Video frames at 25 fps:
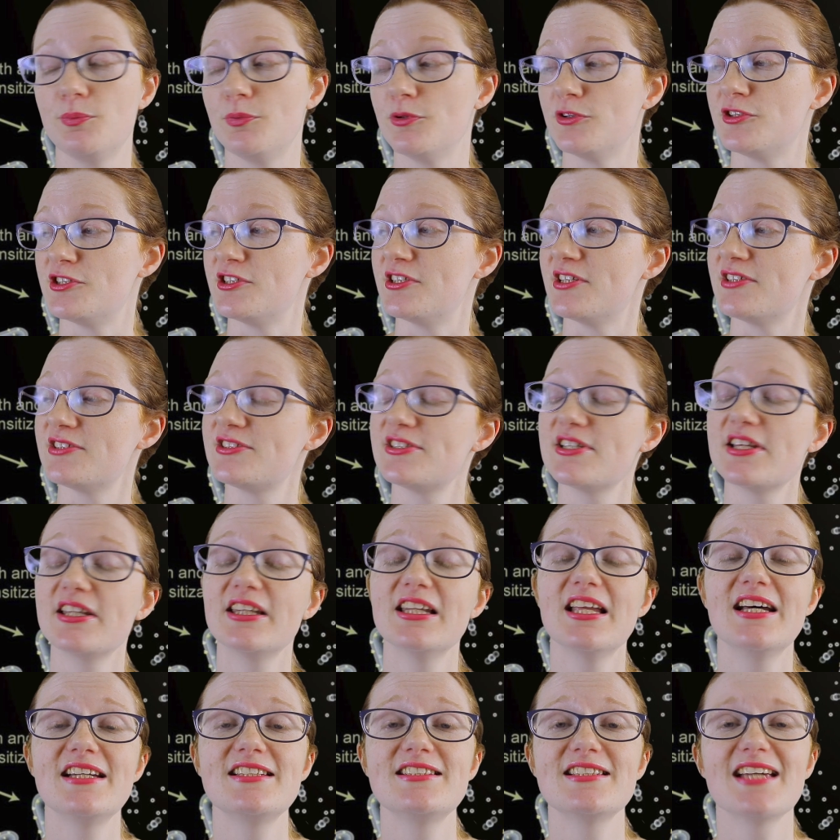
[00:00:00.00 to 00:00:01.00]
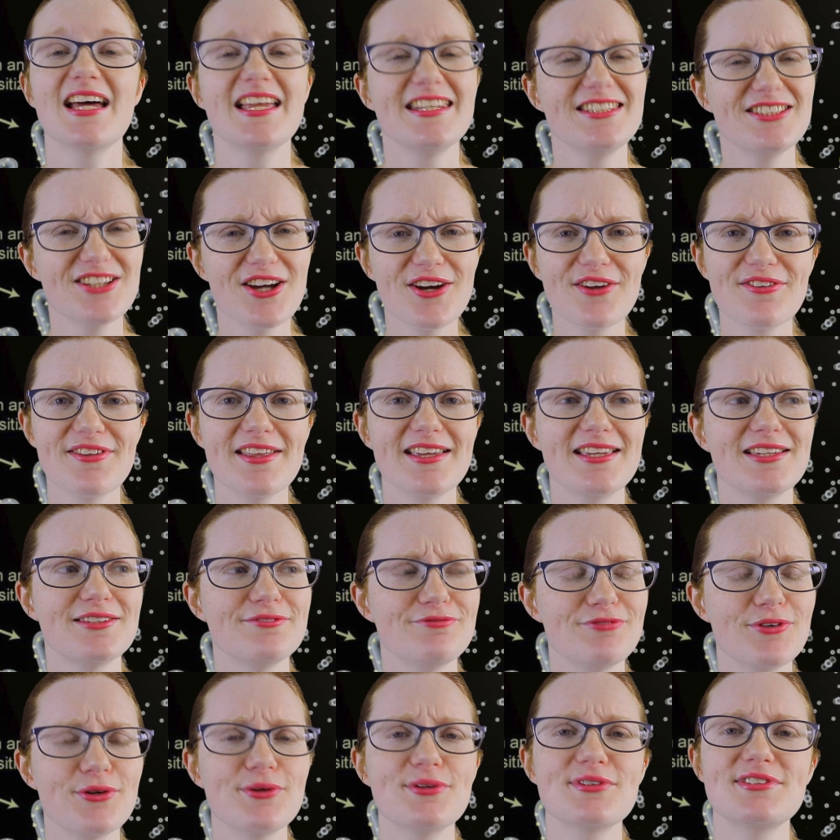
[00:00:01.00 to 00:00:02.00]
you put it in sunlight and now they can
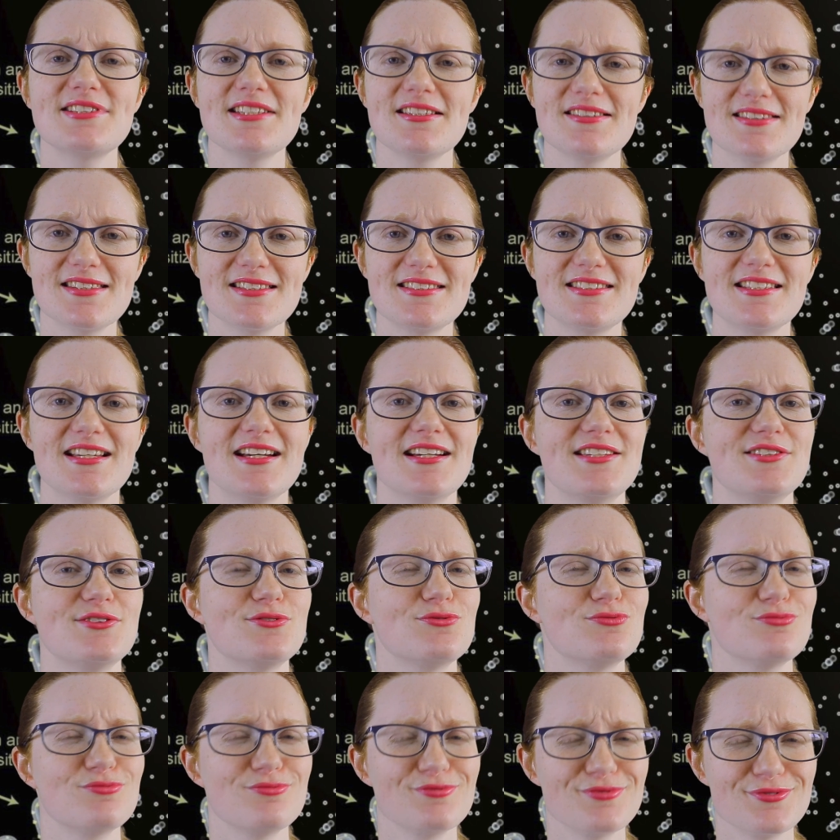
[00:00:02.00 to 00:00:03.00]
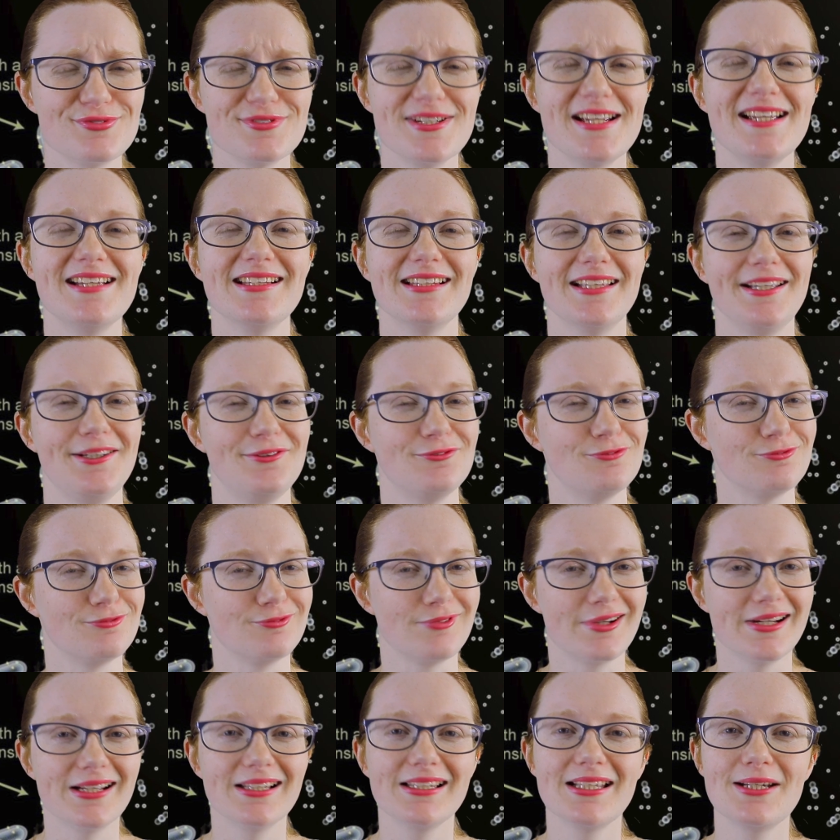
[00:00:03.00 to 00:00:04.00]
photosynthesize
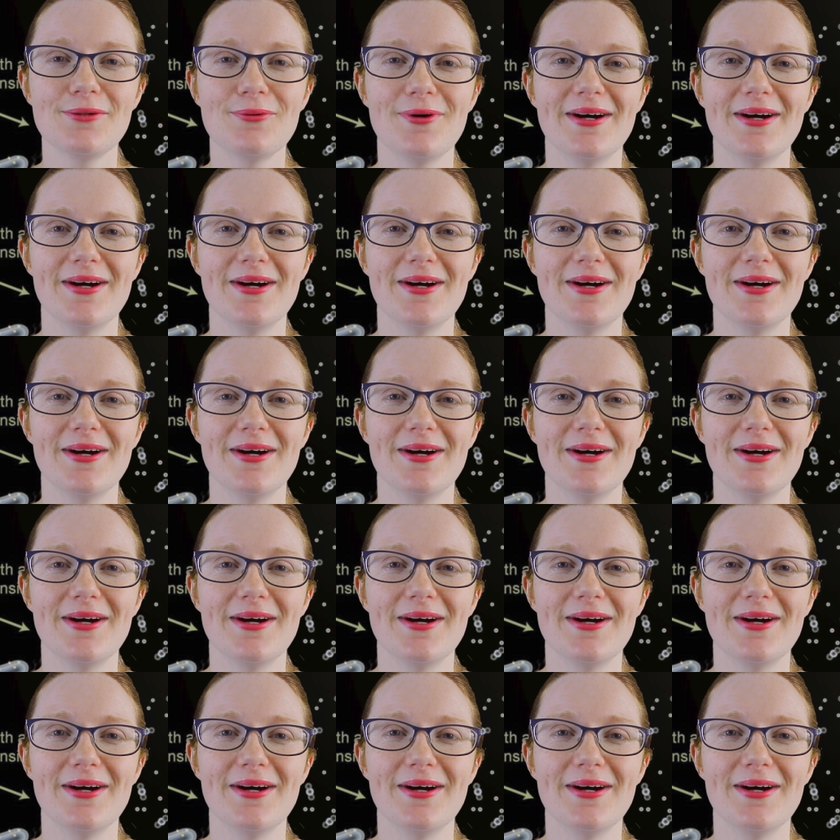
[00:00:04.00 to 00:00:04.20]
really